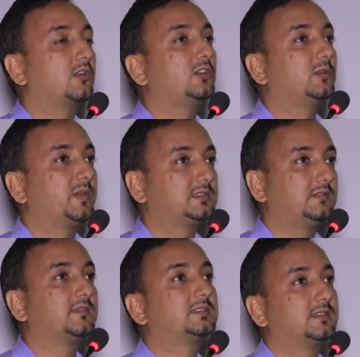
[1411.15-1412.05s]

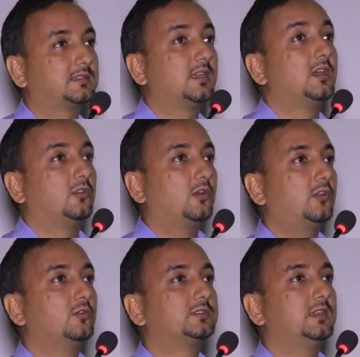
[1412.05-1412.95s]
orchidopexy versus
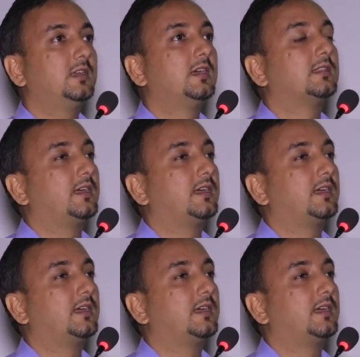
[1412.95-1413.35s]
not losing,